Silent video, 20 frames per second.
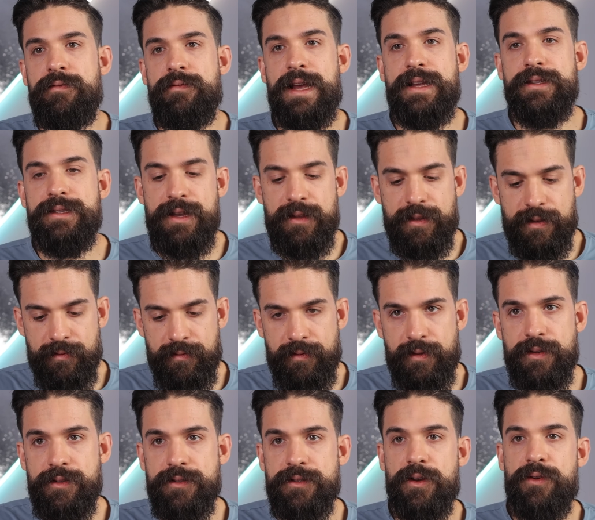that's it.
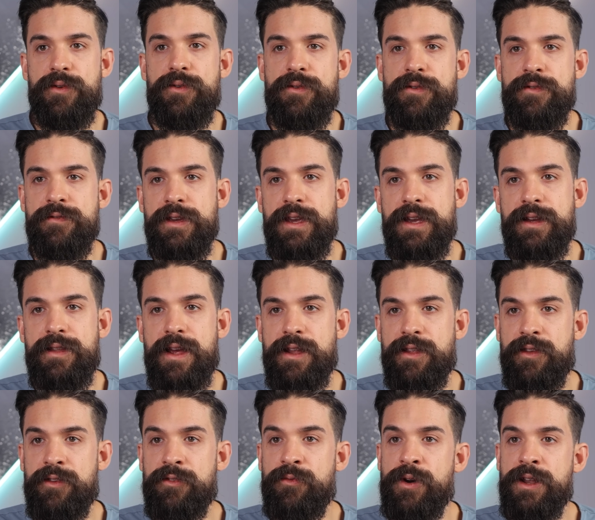And so over here, that
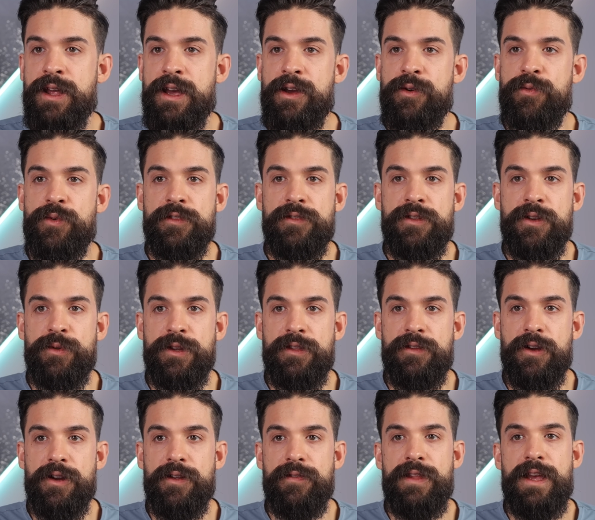is what I want to
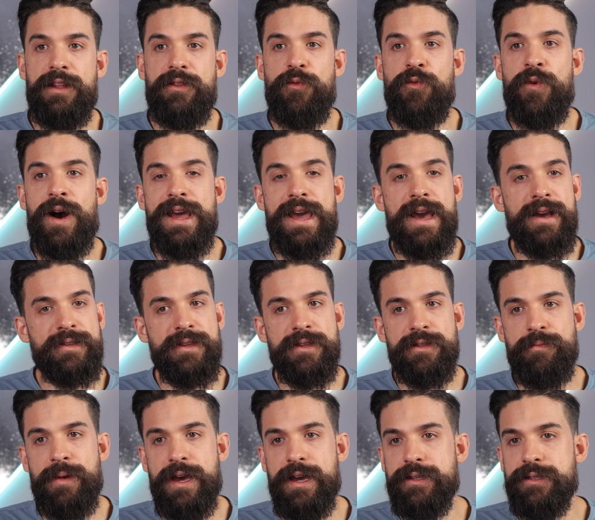return, that
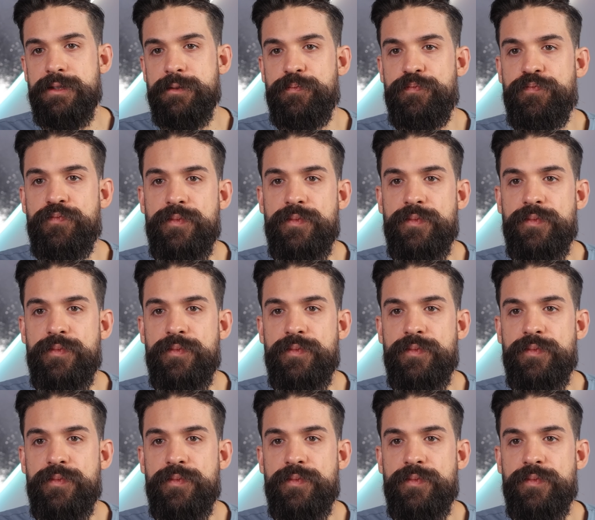y-axis max.